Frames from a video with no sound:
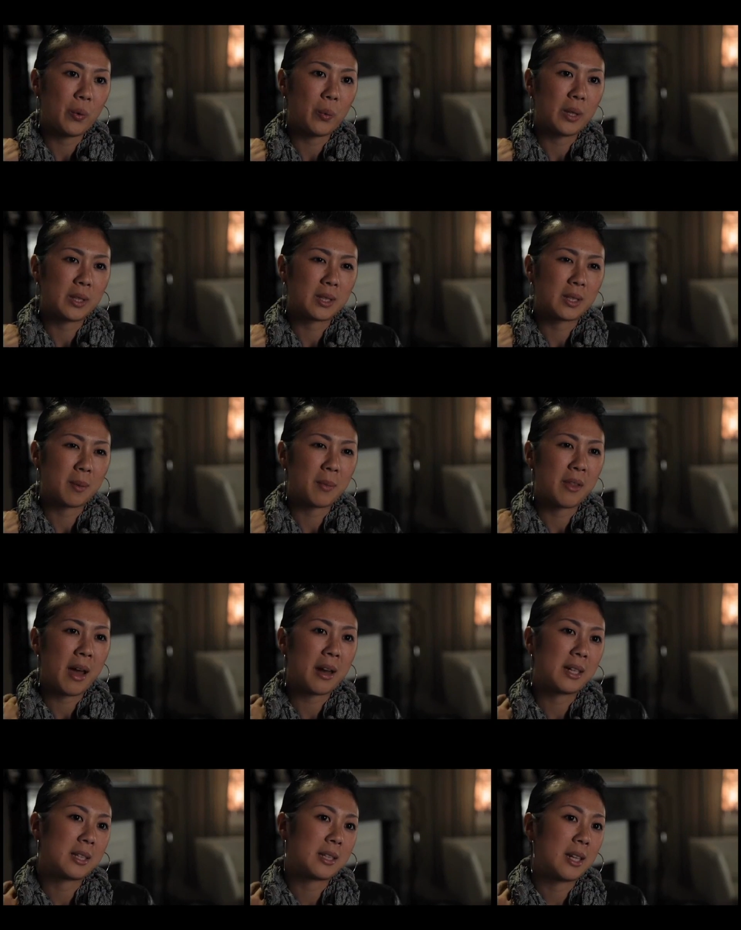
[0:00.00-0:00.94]
when some of
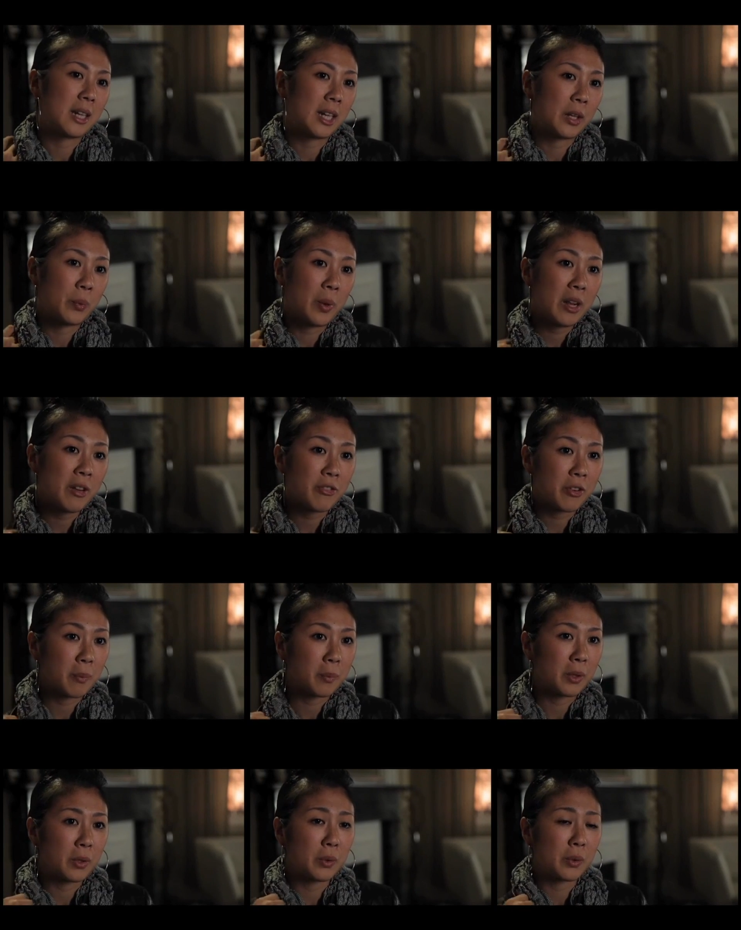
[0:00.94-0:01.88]
that is taken away
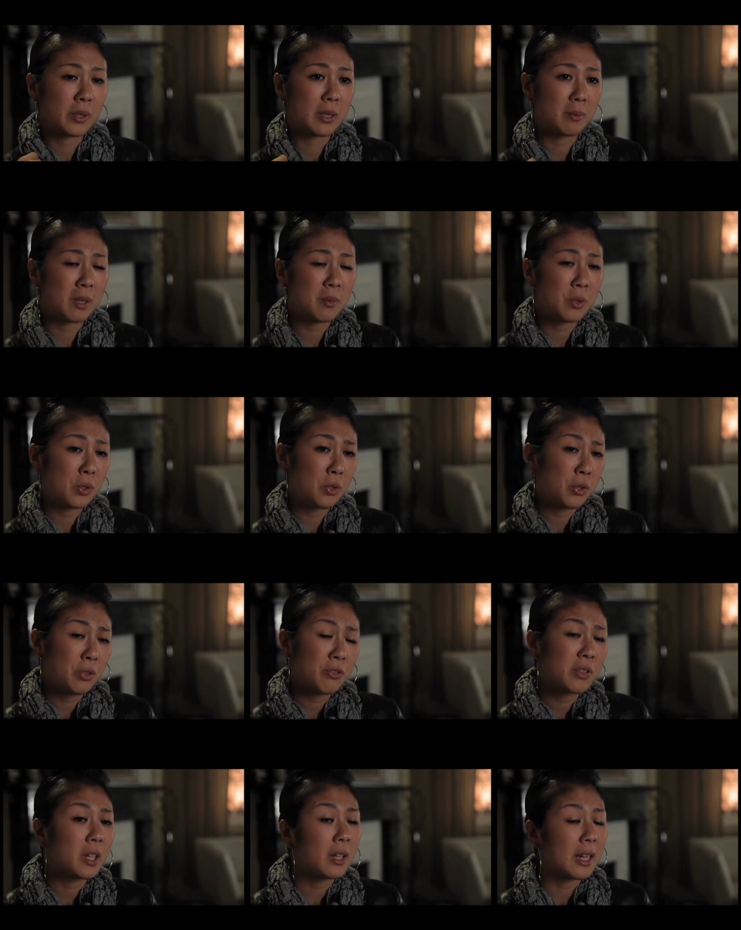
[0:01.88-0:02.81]
from you, sometimes you do
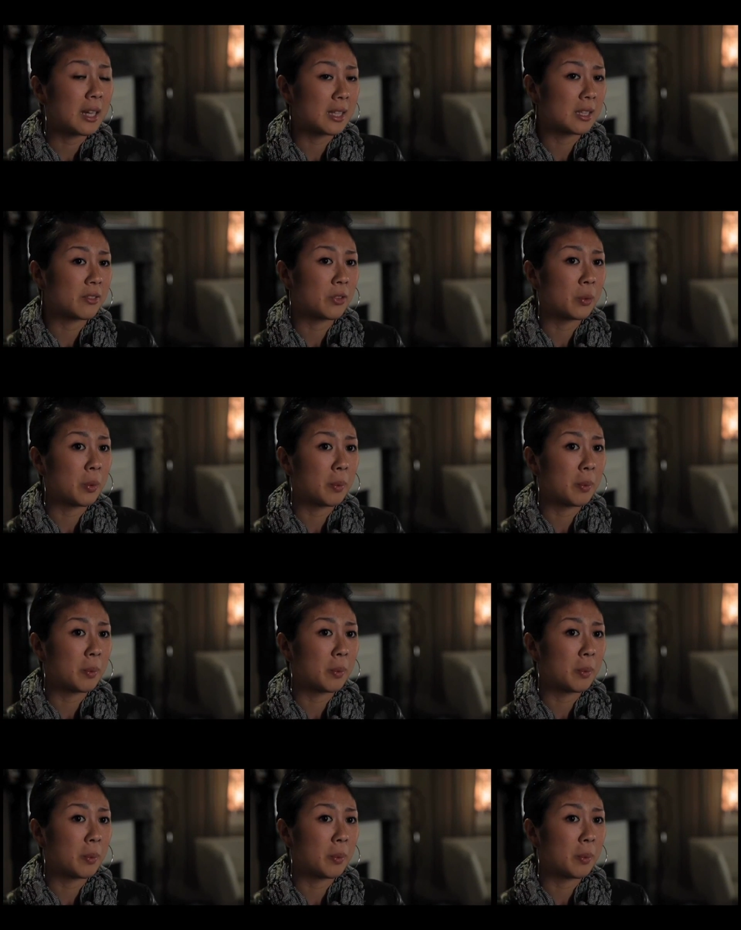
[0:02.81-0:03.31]
feel less of a